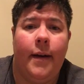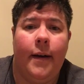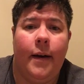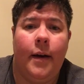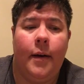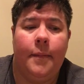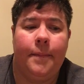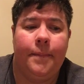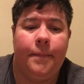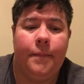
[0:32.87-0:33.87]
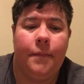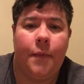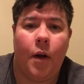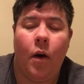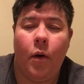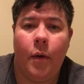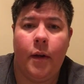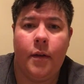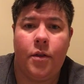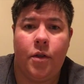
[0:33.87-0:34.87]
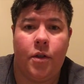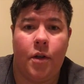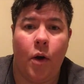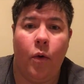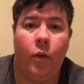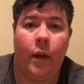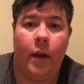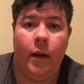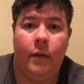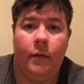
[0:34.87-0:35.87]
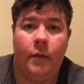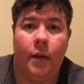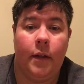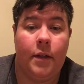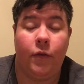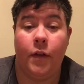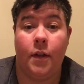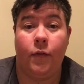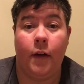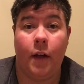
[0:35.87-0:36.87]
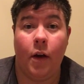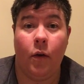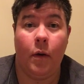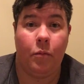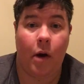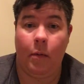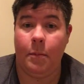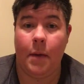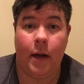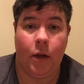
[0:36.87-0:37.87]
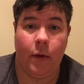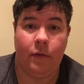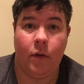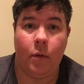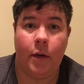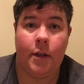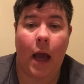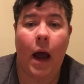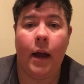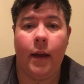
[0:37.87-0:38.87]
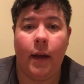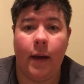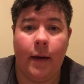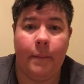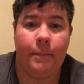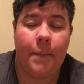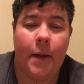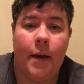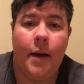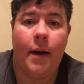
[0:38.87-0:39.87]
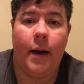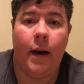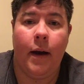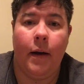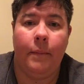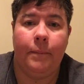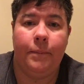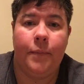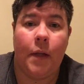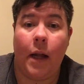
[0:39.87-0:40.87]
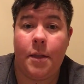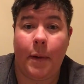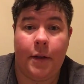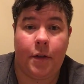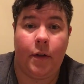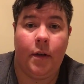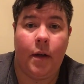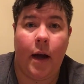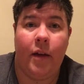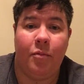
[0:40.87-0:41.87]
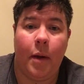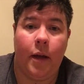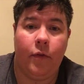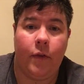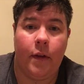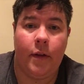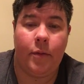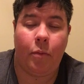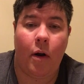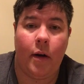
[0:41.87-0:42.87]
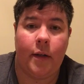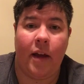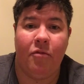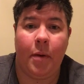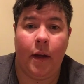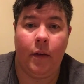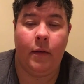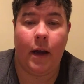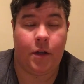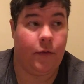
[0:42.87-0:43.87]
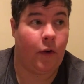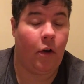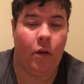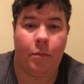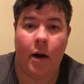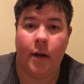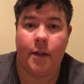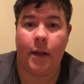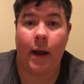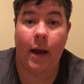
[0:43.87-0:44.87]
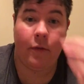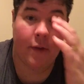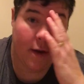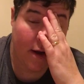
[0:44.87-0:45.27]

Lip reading: Always just know that, at least for this video and probably many going forwards, I am not sponsored. I have paid for this product. I have paid actually for all the products that I have.